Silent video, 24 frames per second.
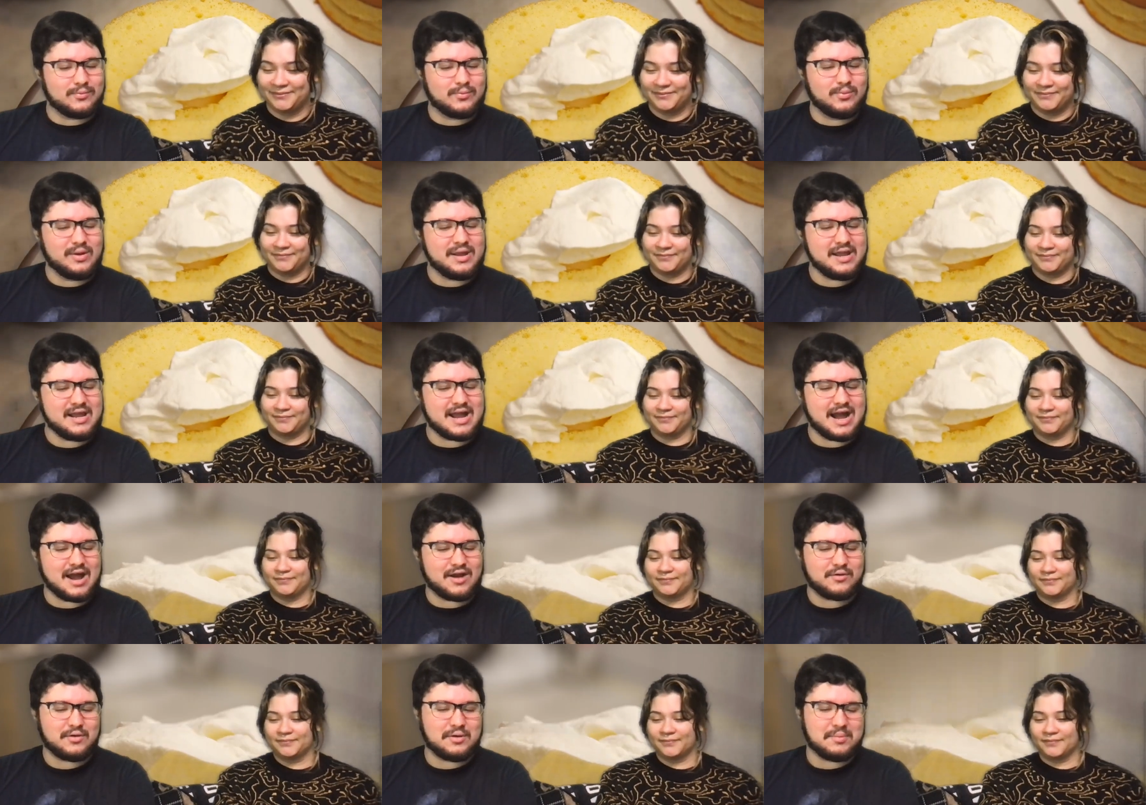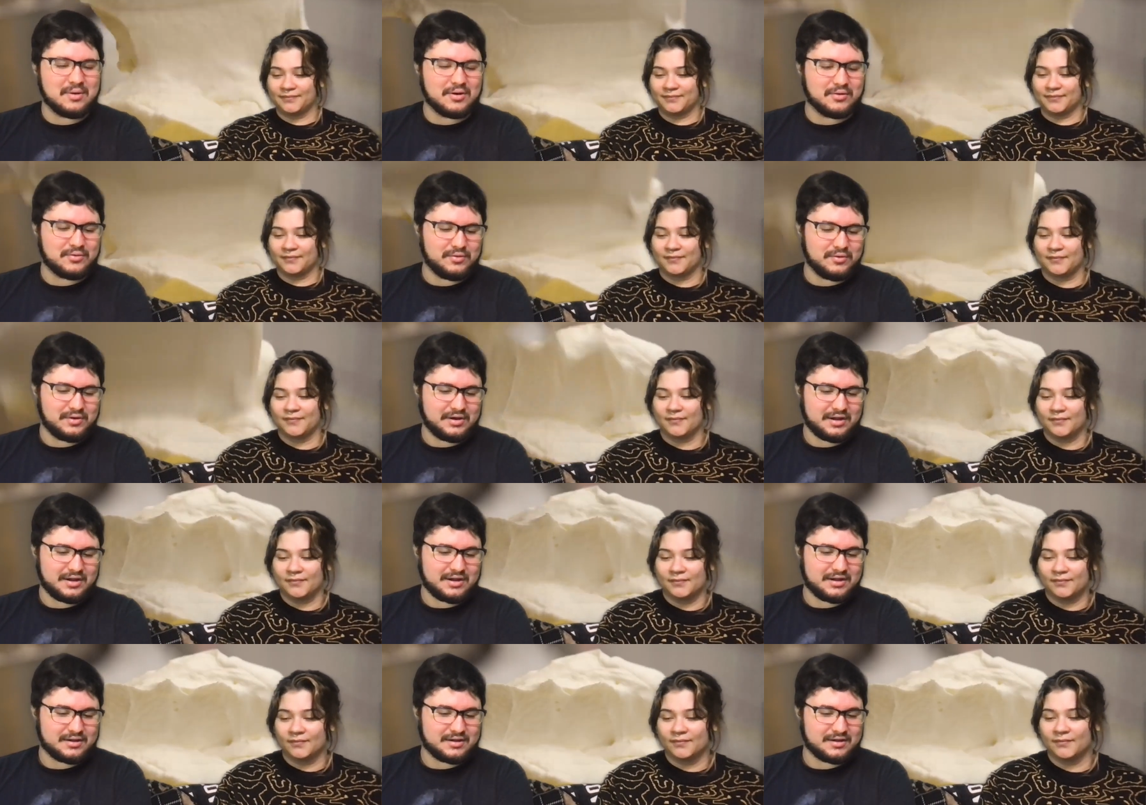Speaker 1: We got cream on
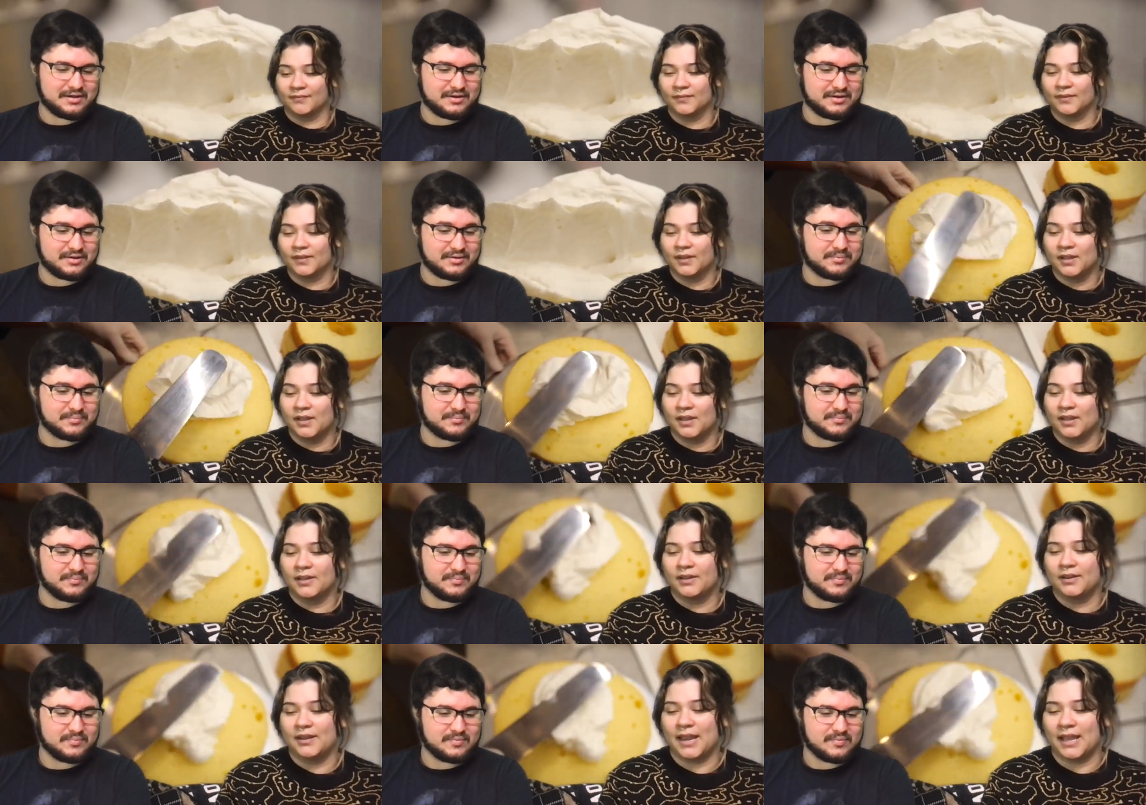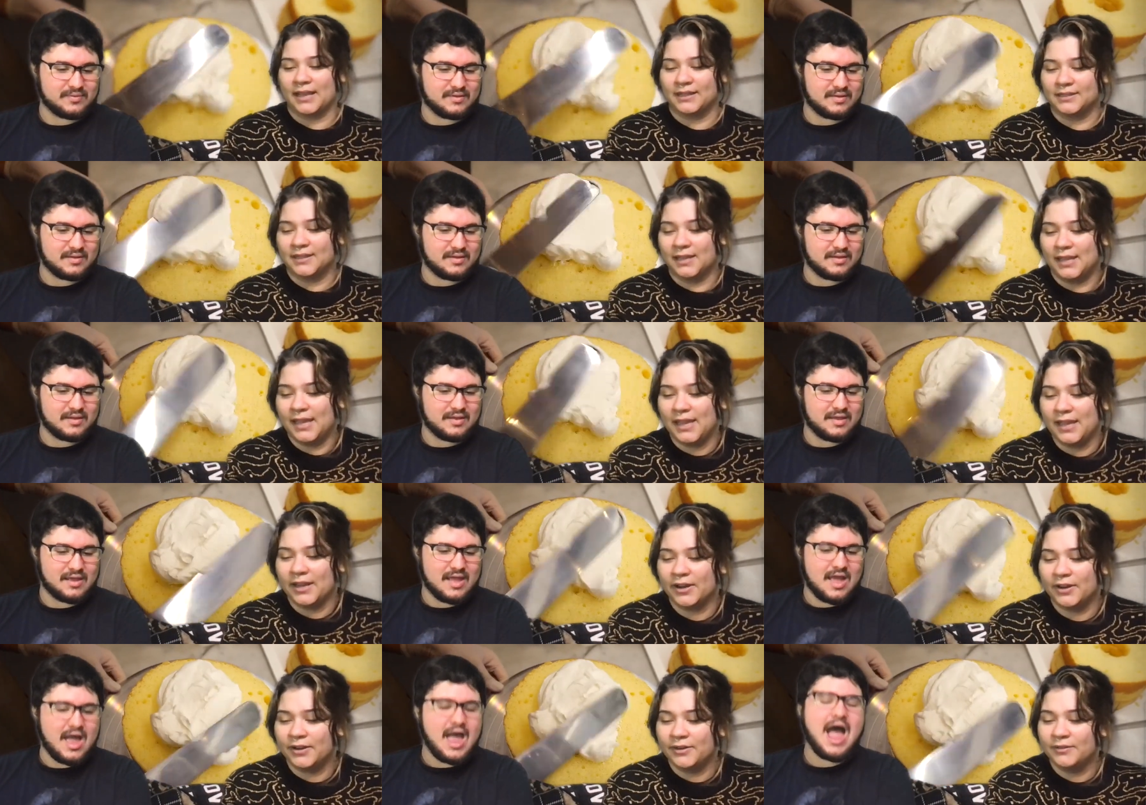cream.
Speaker 2: Next
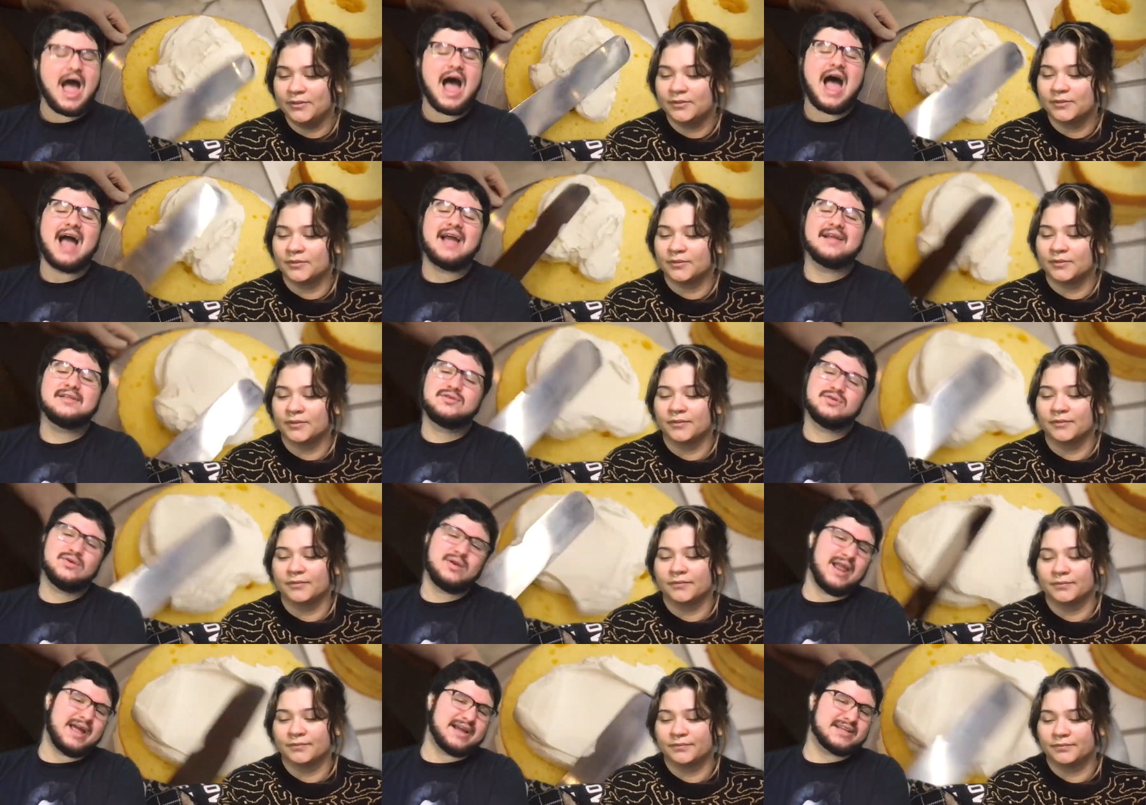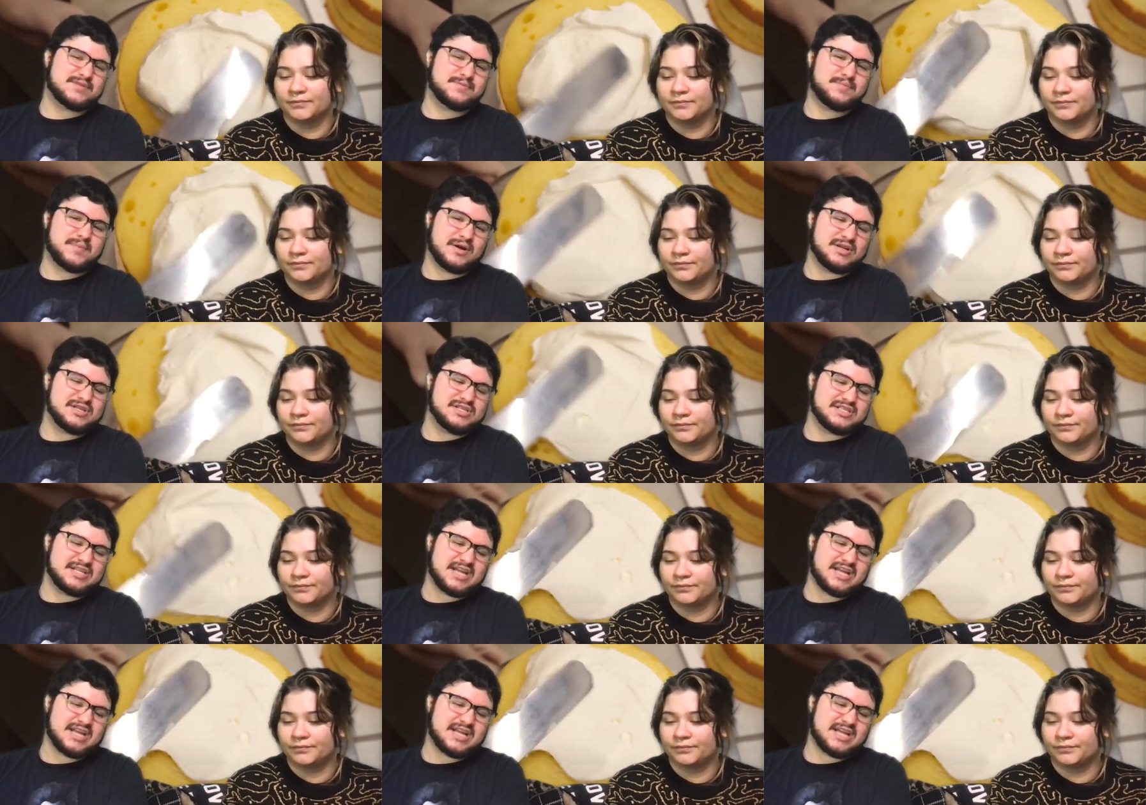layer.
Speaker 1: I do like sponge